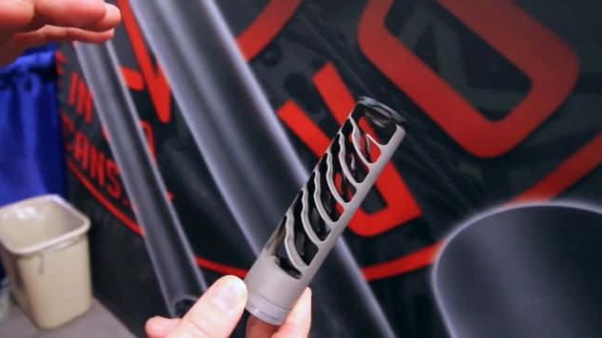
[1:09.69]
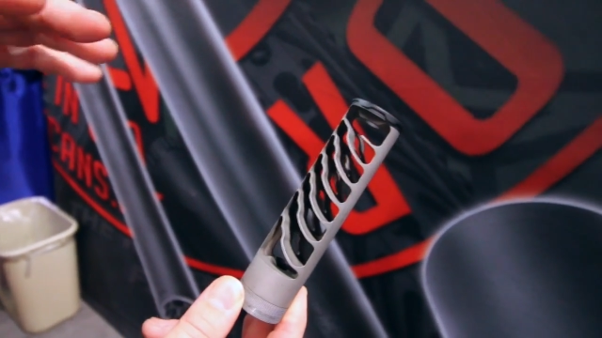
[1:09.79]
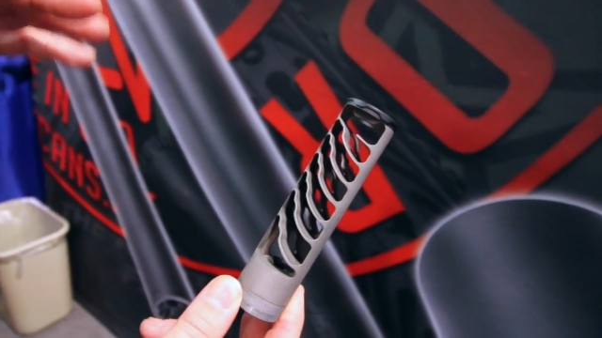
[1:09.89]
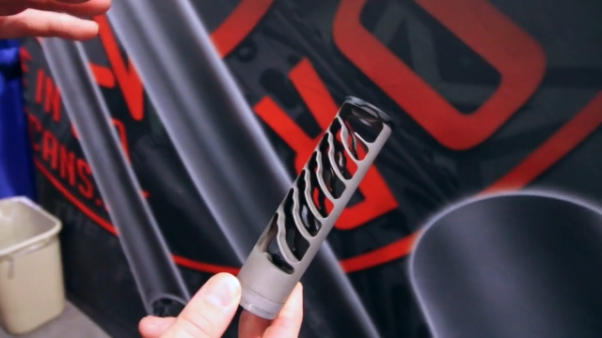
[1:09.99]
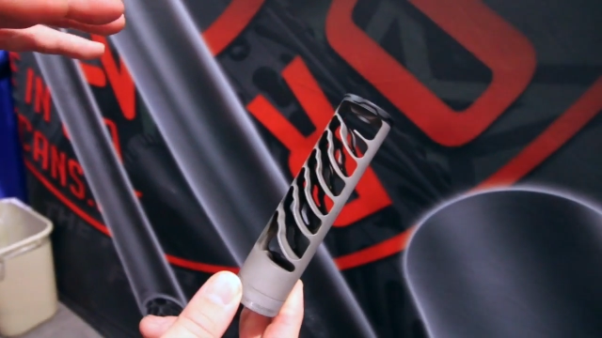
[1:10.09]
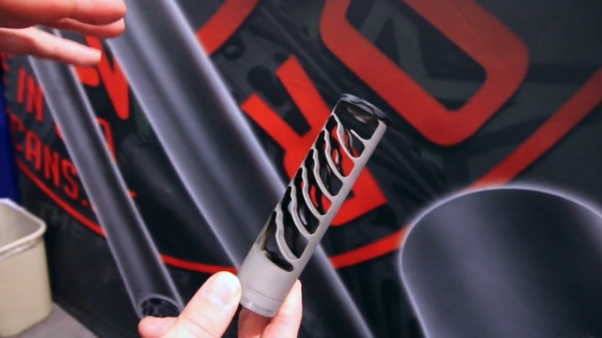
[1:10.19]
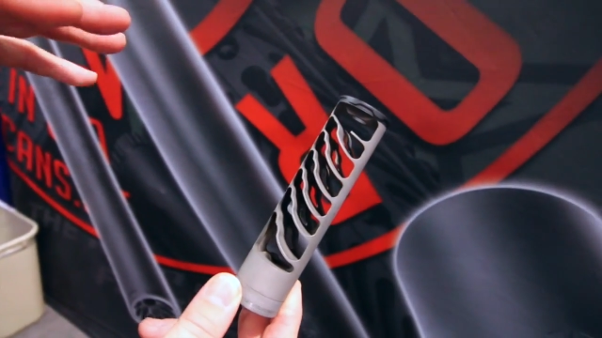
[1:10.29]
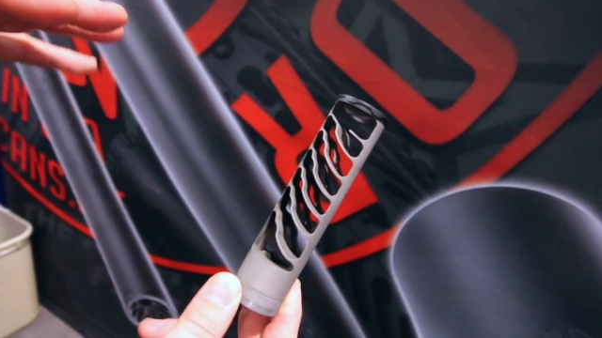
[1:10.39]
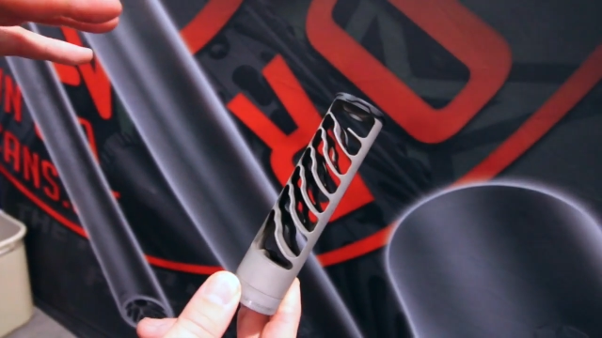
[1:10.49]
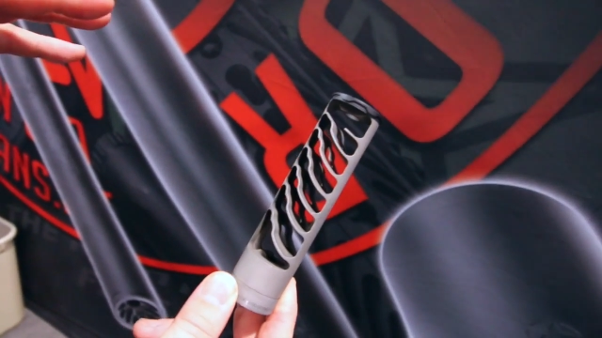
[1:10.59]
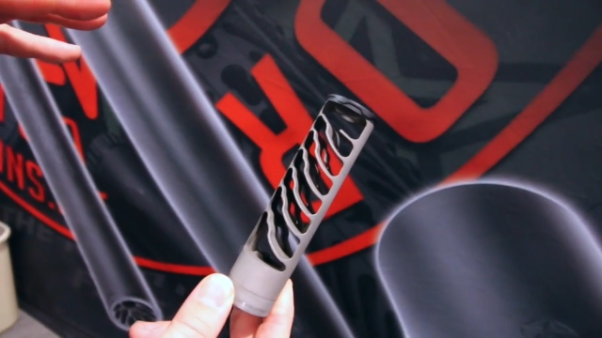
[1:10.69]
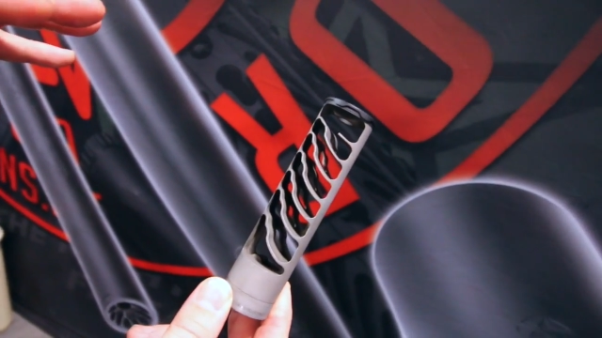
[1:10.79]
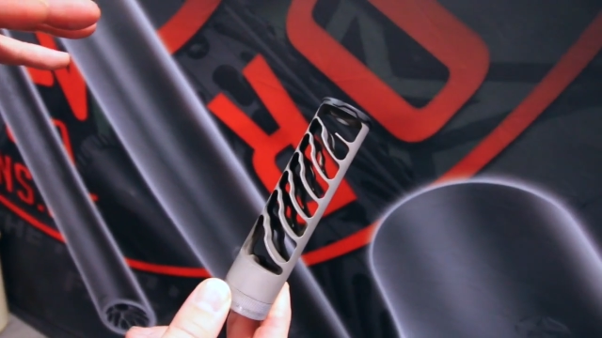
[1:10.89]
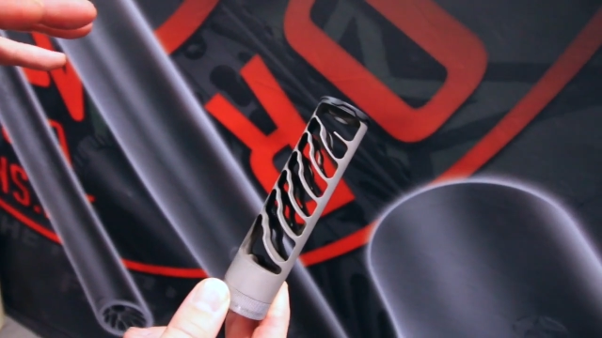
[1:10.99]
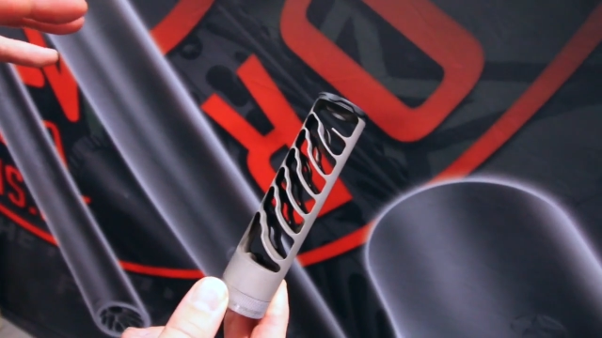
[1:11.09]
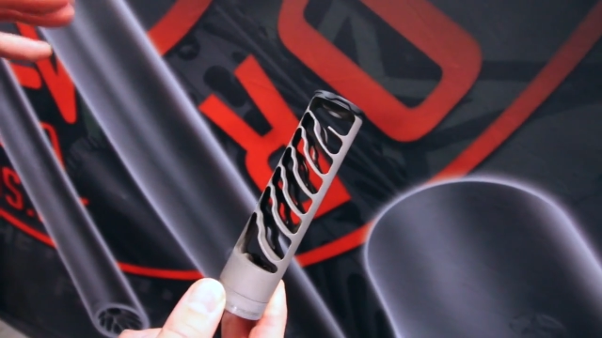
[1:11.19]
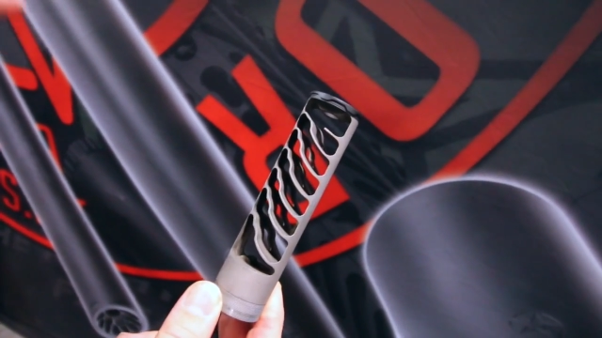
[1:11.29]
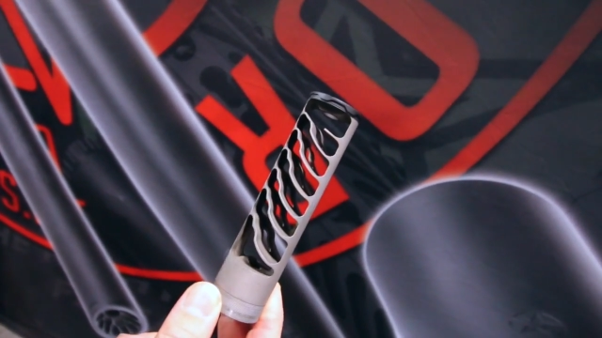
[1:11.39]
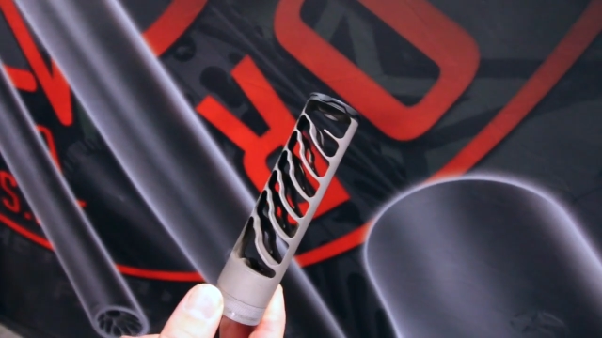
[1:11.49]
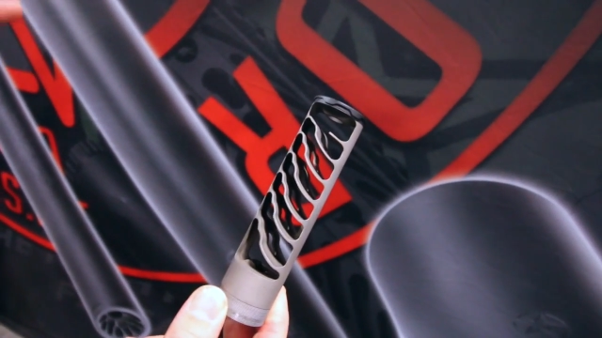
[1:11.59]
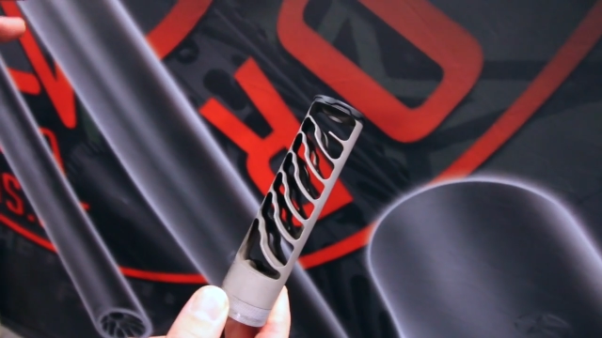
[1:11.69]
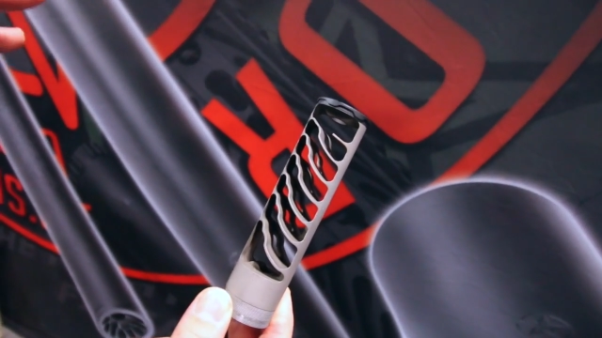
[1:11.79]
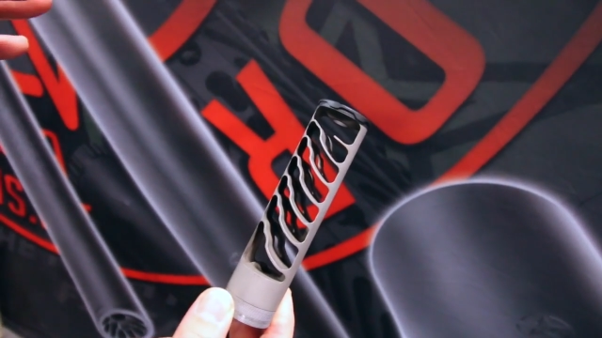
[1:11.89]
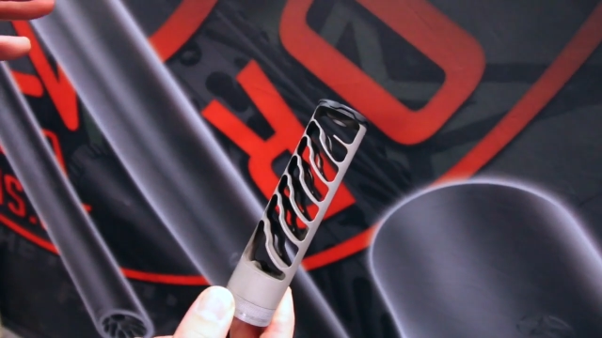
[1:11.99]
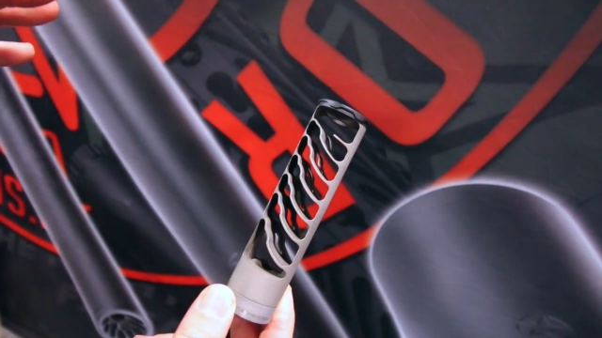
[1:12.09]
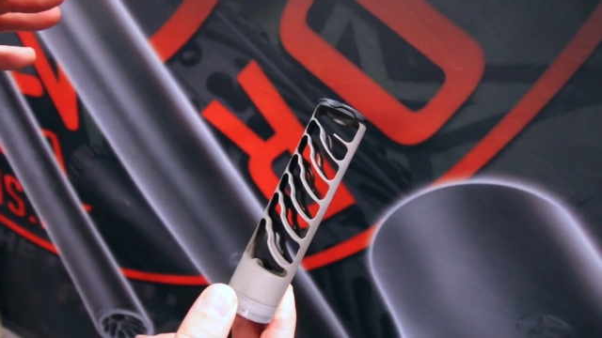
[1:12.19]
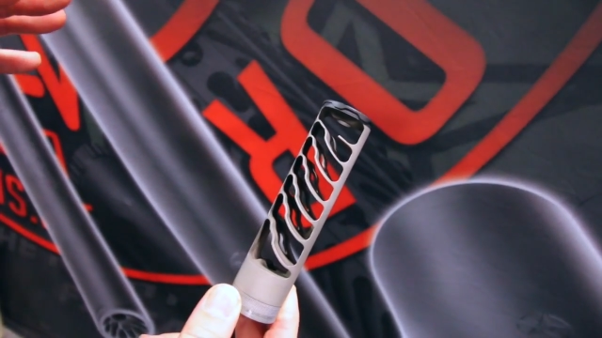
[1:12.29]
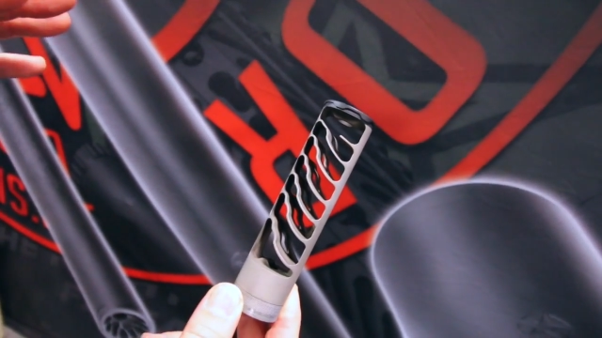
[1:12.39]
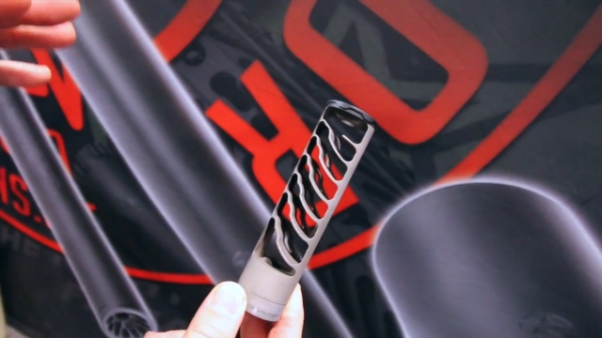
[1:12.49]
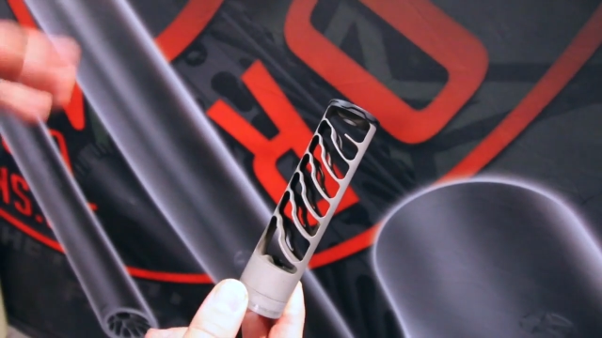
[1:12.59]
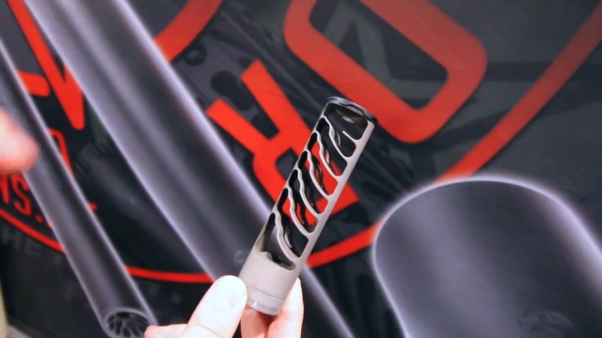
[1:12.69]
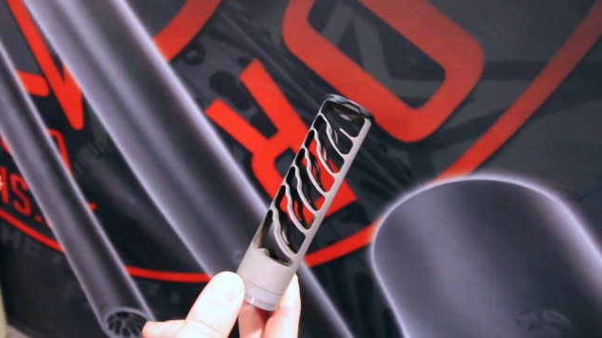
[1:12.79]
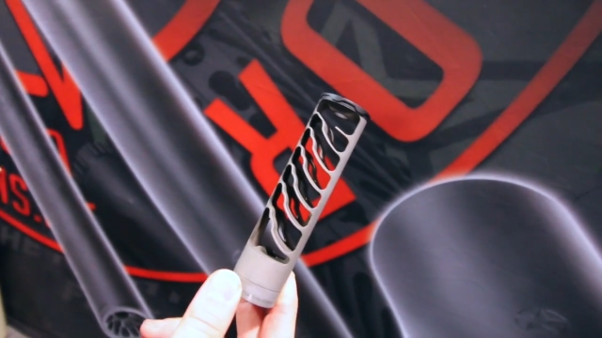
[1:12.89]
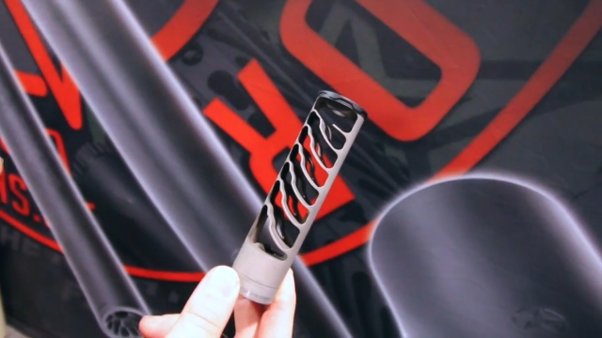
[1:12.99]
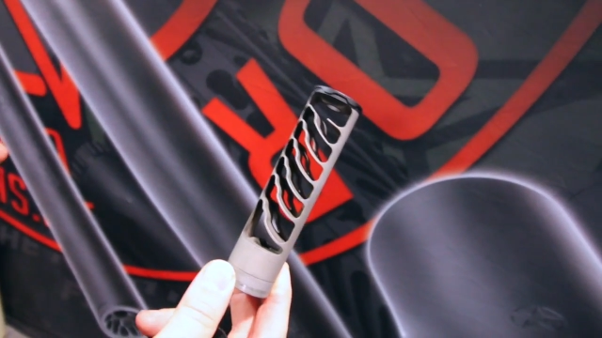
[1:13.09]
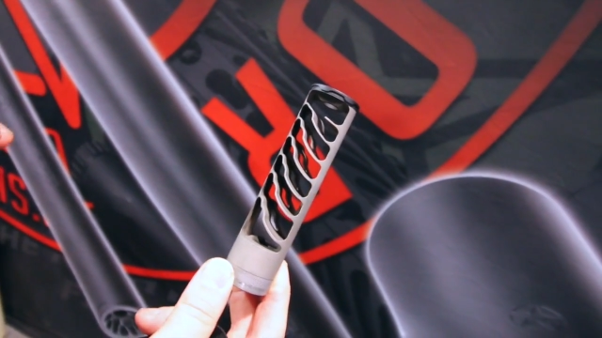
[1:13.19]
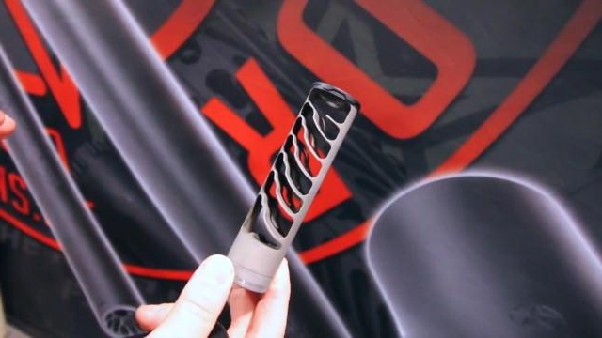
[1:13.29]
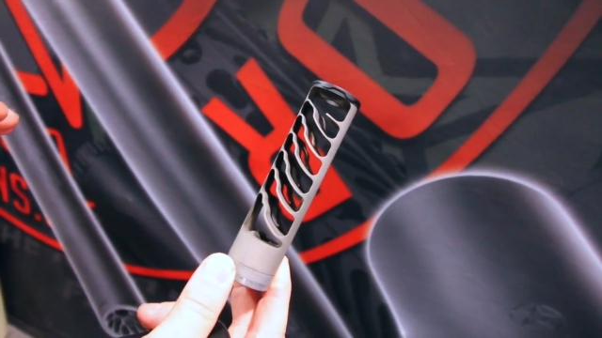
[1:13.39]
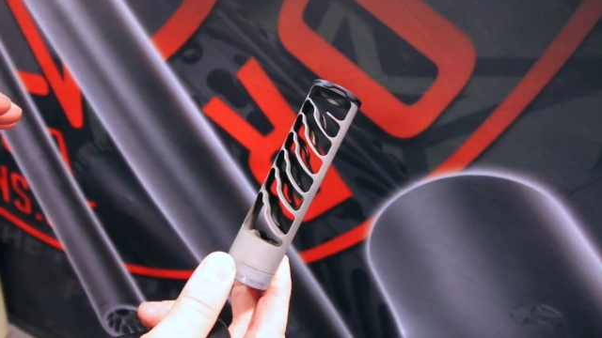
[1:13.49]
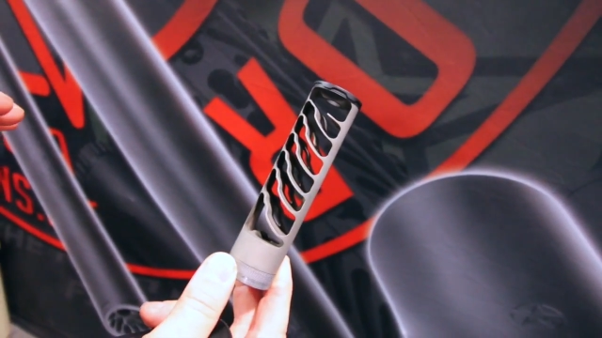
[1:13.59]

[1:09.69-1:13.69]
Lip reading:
(no speaker visible)